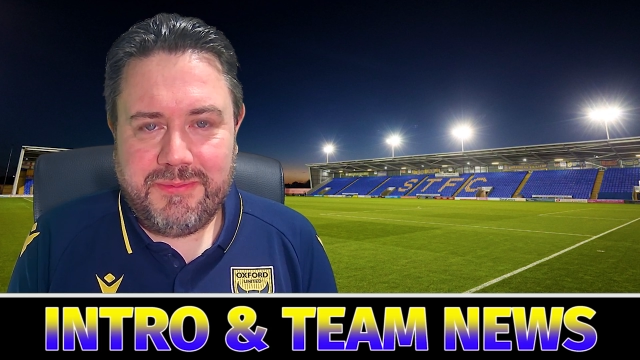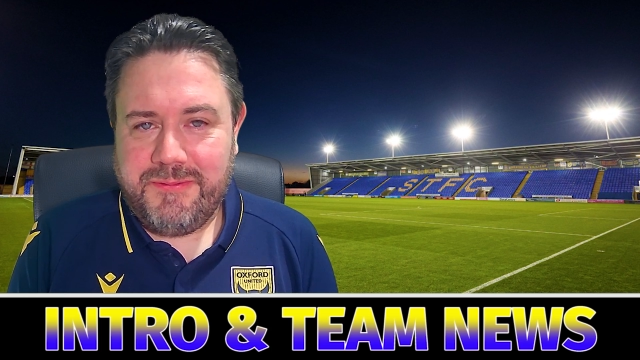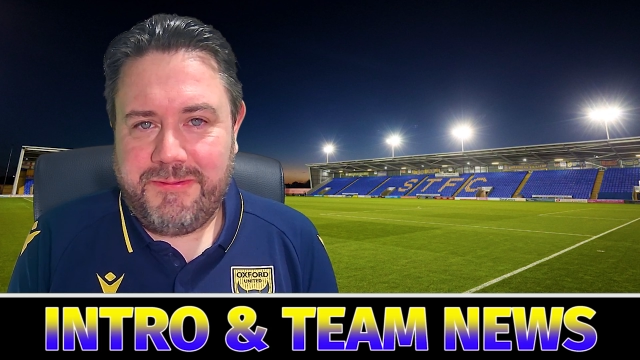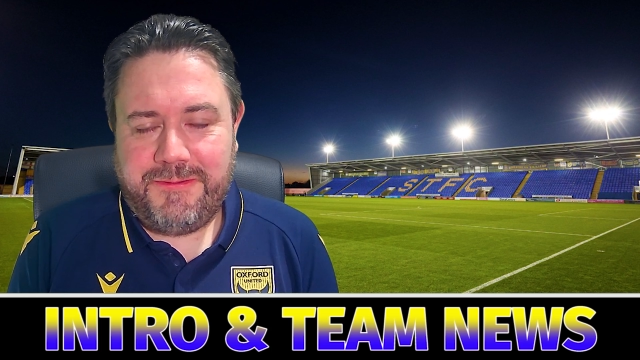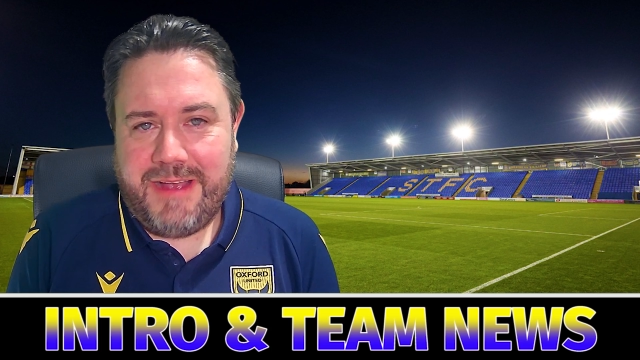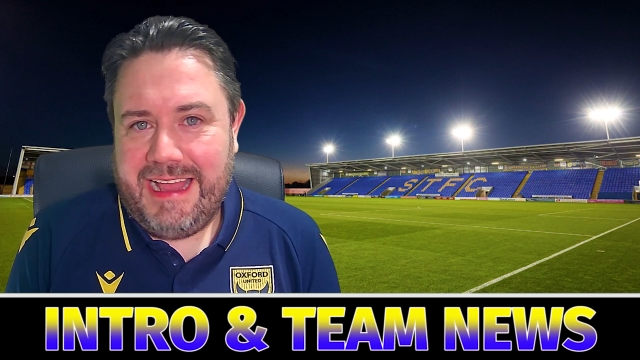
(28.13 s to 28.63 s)

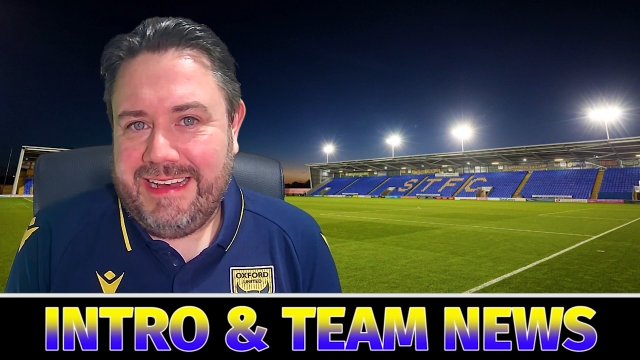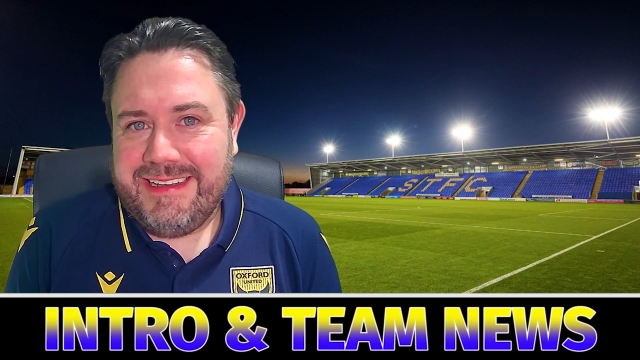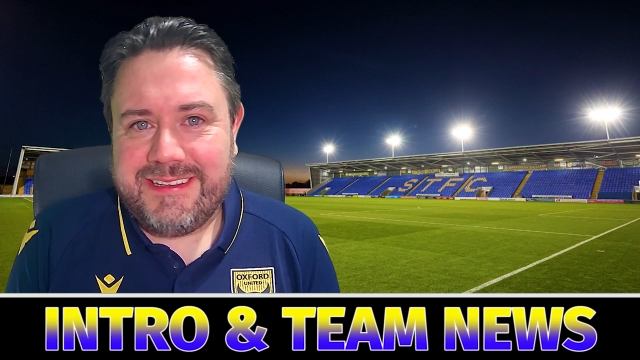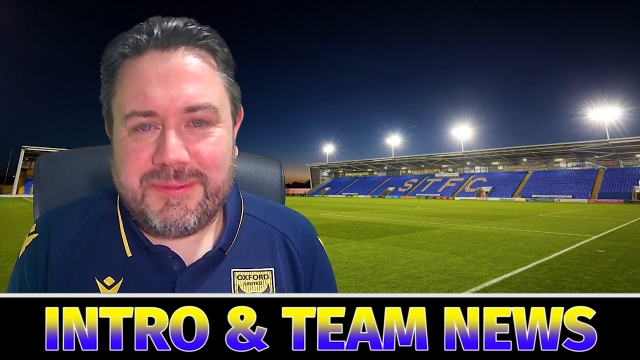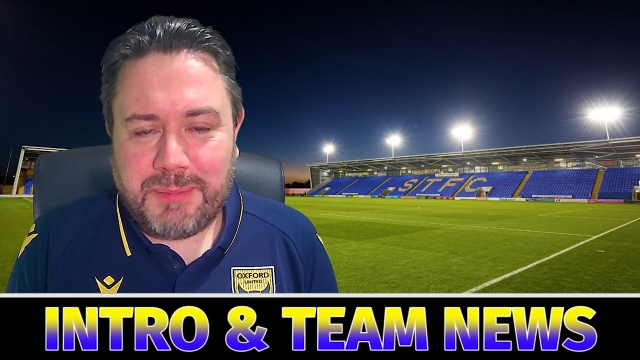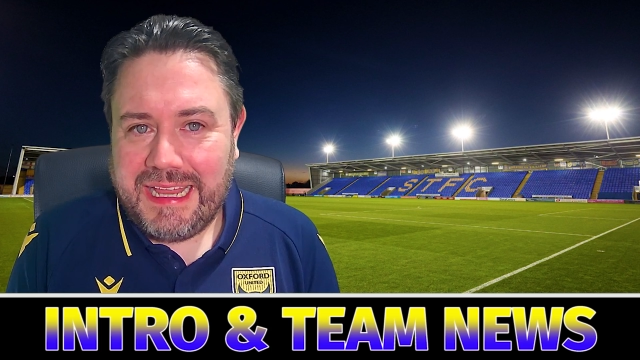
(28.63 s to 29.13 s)

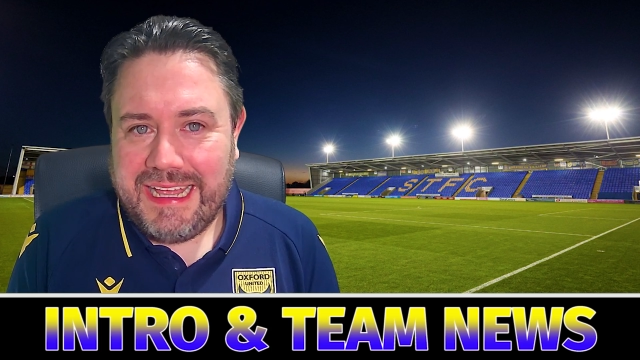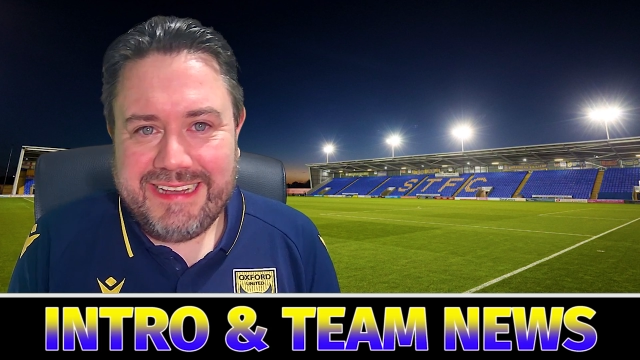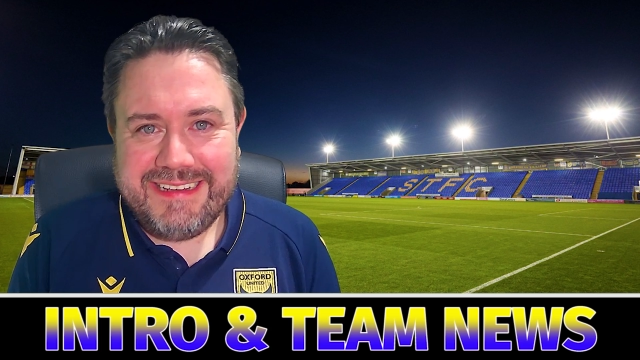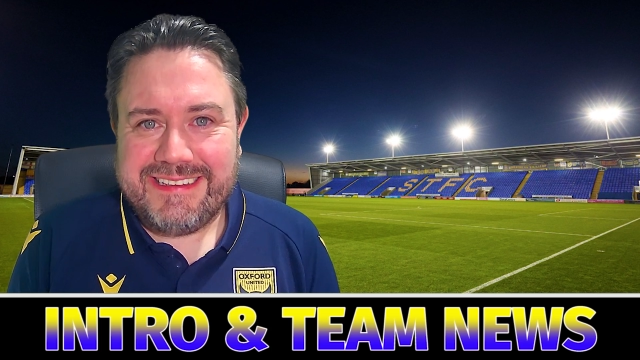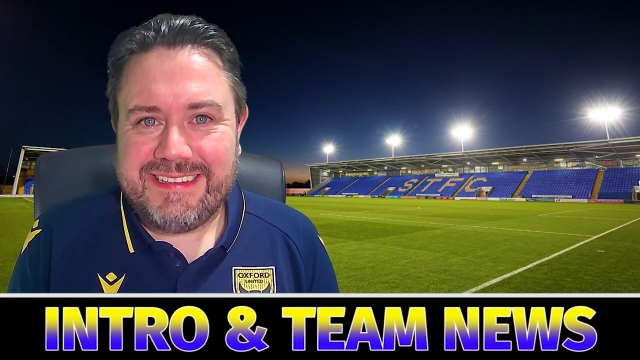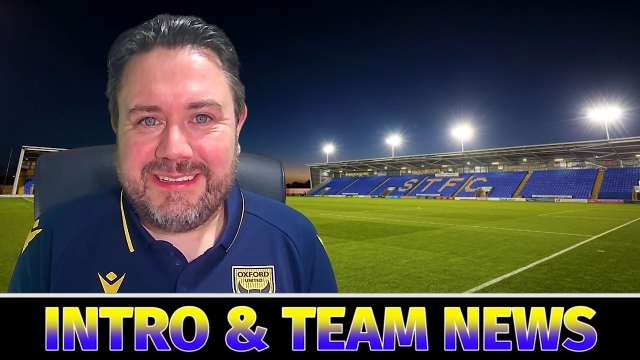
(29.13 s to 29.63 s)
fans,
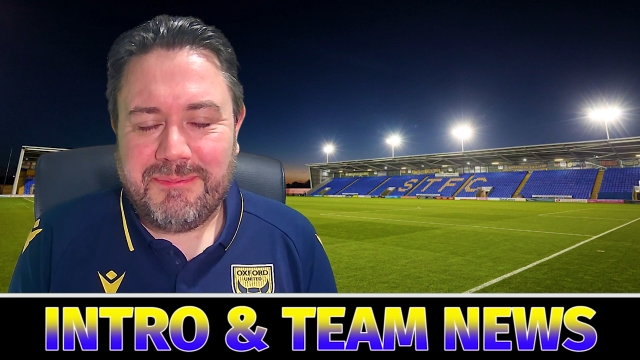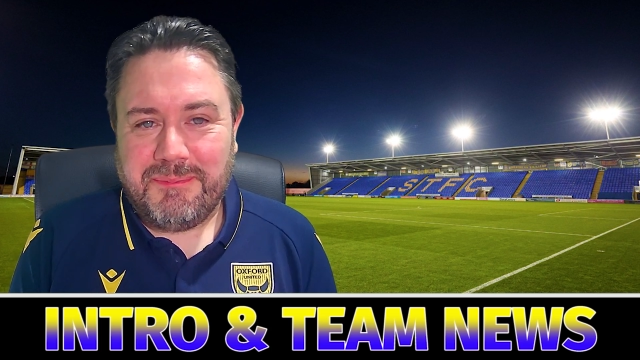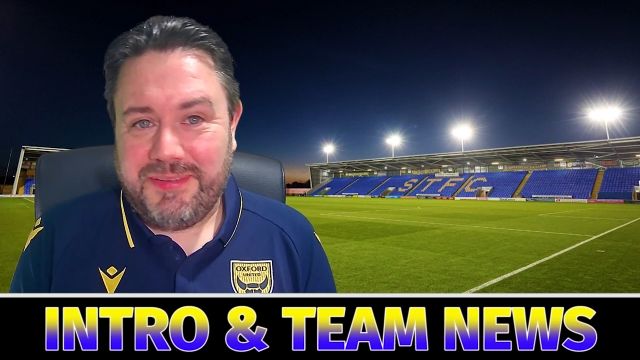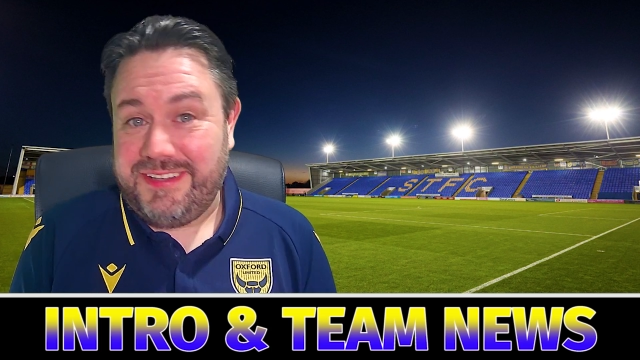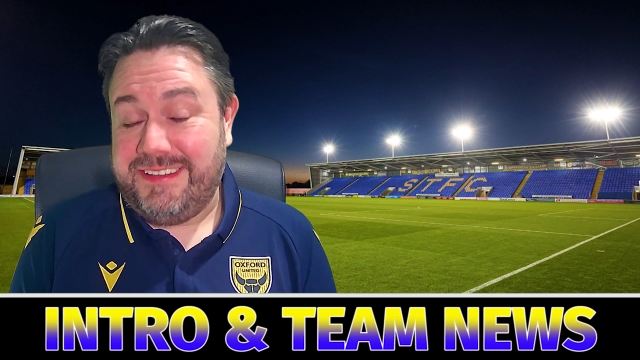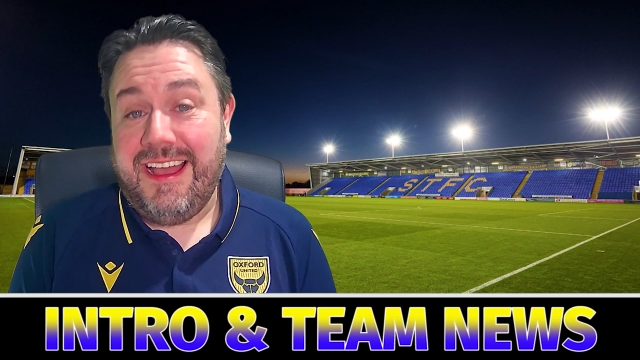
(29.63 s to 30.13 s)
players,
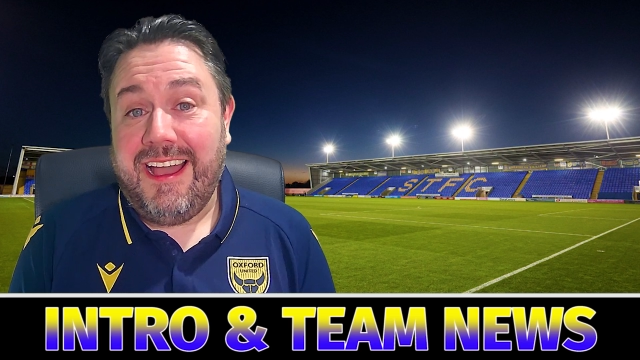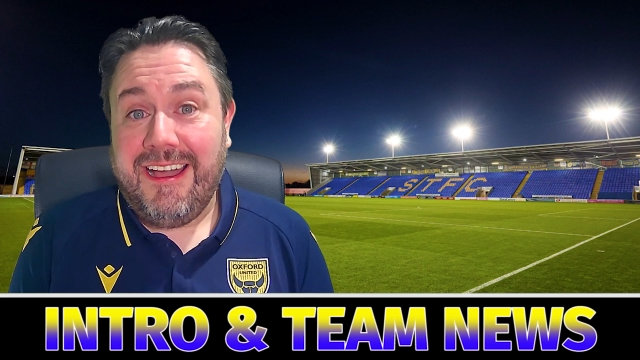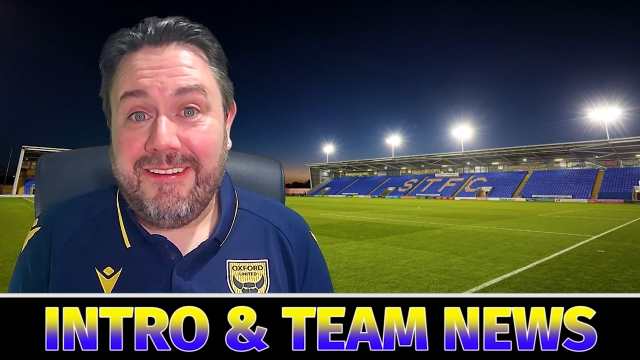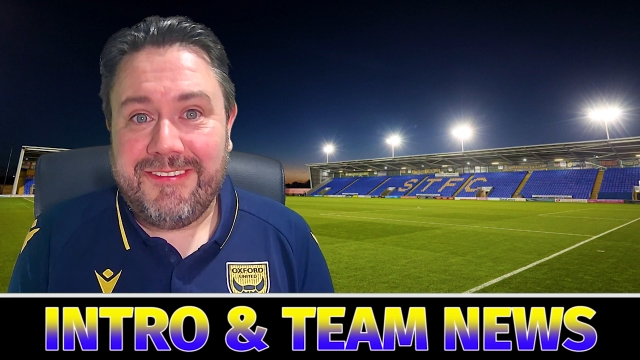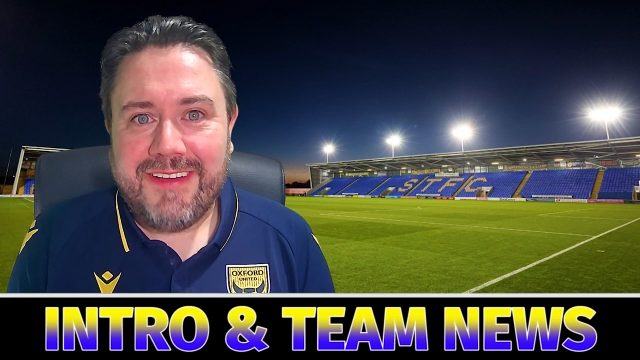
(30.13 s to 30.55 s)
staff,